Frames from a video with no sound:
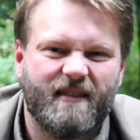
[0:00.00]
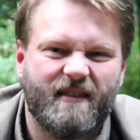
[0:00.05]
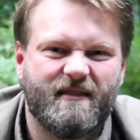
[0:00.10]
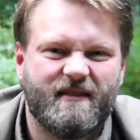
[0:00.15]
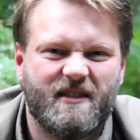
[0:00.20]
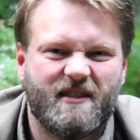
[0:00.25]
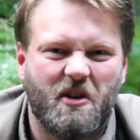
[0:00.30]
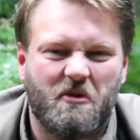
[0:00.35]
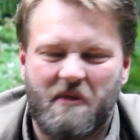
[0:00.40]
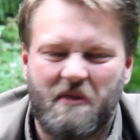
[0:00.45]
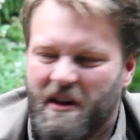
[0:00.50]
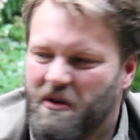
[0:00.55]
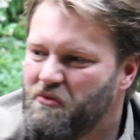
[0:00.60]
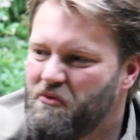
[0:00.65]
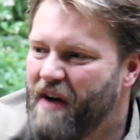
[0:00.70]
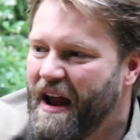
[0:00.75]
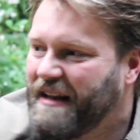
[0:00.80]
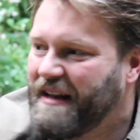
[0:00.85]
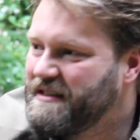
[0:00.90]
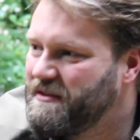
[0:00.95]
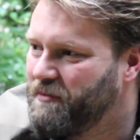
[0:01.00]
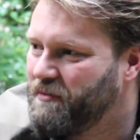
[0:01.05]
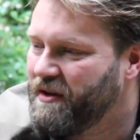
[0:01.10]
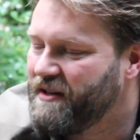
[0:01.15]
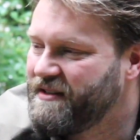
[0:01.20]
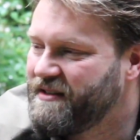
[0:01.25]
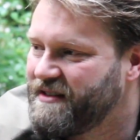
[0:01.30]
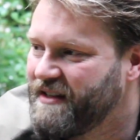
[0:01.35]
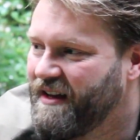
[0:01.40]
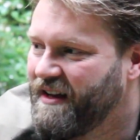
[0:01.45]
It's not really a rant,
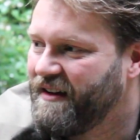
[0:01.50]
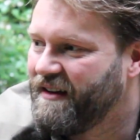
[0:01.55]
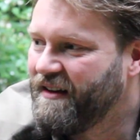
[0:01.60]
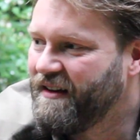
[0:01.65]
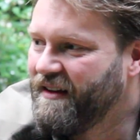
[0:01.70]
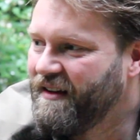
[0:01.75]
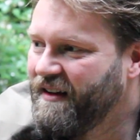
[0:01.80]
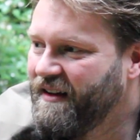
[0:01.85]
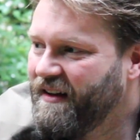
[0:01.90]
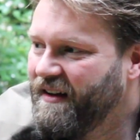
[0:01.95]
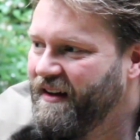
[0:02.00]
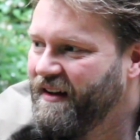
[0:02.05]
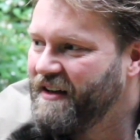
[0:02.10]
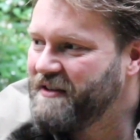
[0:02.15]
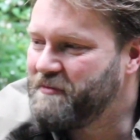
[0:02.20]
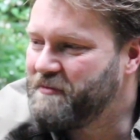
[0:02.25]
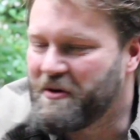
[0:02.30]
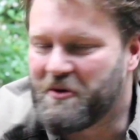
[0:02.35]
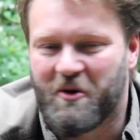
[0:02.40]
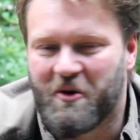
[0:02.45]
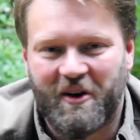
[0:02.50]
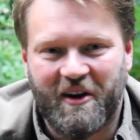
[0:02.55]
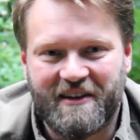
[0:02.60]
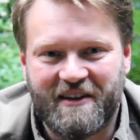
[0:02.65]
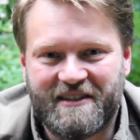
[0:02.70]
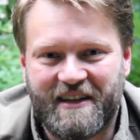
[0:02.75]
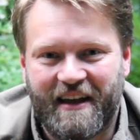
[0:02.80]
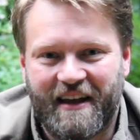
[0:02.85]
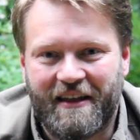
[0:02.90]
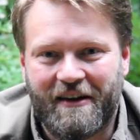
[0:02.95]
but it's been quite nice
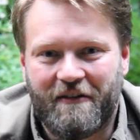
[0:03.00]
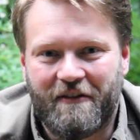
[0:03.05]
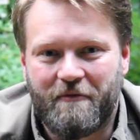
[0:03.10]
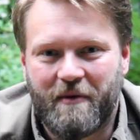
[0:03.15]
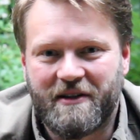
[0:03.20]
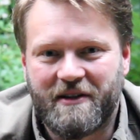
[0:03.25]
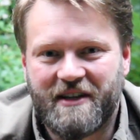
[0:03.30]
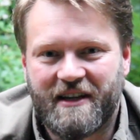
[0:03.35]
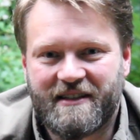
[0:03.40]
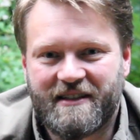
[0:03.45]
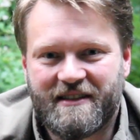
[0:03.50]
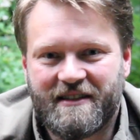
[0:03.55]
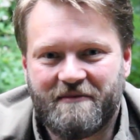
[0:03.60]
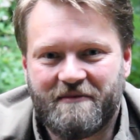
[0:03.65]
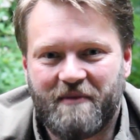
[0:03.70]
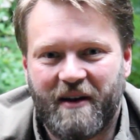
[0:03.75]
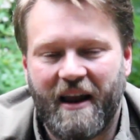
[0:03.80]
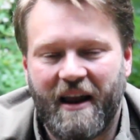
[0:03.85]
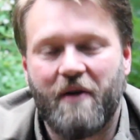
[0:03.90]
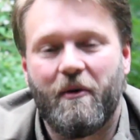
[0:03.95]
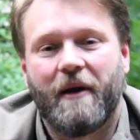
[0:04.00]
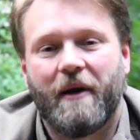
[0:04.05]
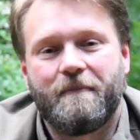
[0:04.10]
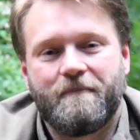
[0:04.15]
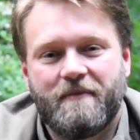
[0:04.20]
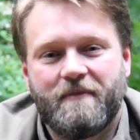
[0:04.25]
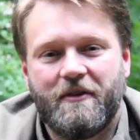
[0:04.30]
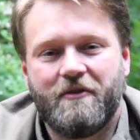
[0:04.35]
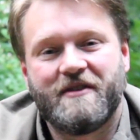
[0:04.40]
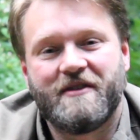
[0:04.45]
to get that off my chest. But anyway,
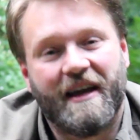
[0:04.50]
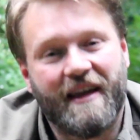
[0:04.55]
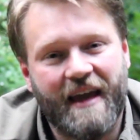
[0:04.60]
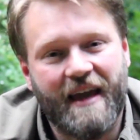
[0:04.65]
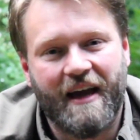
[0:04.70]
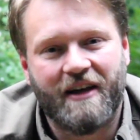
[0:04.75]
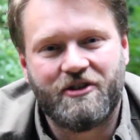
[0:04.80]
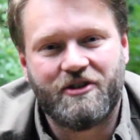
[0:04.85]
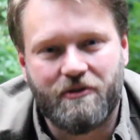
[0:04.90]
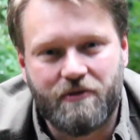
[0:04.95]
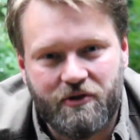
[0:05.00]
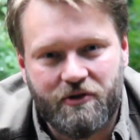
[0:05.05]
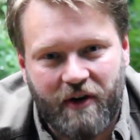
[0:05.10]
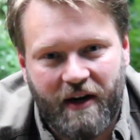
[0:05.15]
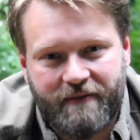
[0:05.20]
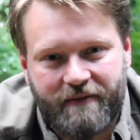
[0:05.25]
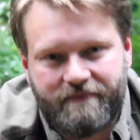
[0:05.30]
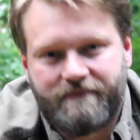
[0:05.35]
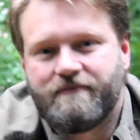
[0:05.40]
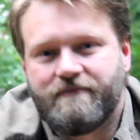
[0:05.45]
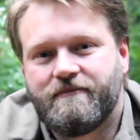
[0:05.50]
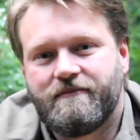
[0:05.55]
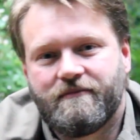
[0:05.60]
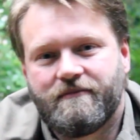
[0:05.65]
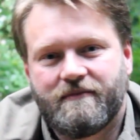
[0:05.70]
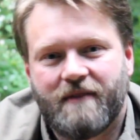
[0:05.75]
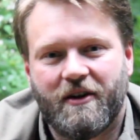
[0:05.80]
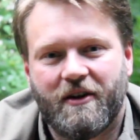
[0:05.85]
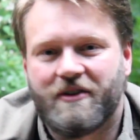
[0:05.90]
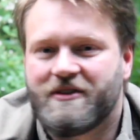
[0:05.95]
you take care, shoot straight,
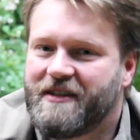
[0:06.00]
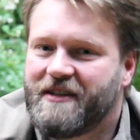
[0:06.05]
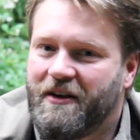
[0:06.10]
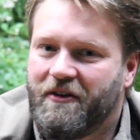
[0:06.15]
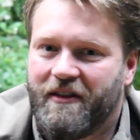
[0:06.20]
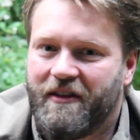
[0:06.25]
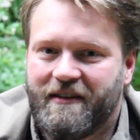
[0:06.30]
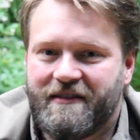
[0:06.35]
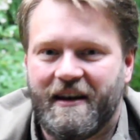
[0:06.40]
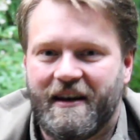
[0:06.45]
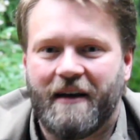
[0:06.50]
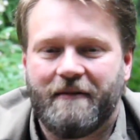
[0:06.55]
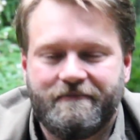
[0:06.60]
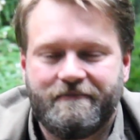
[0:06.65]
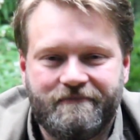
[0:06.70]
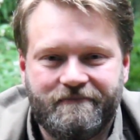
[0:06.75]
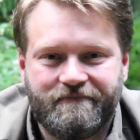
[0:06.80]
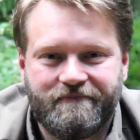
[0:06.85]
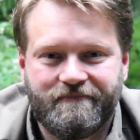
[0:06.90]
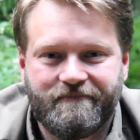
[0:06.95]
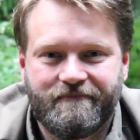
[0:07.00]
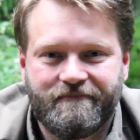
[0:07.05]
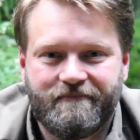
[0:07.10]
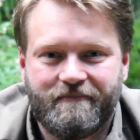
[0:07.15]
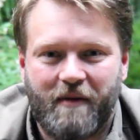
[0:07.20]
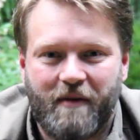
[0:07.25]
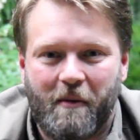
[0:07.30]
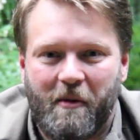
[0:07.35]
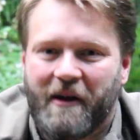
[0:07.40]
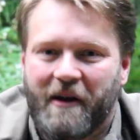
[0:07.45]
and I'll see you on the
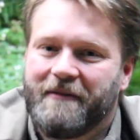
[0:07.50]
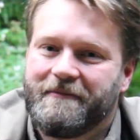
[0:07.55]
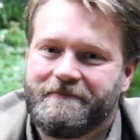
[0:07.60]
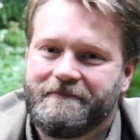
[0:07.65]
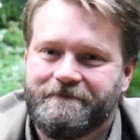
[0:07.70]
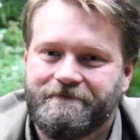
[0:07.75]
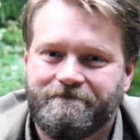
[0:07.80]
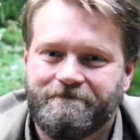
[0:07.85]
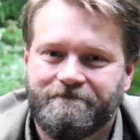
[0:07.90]
internet. Bye-bye.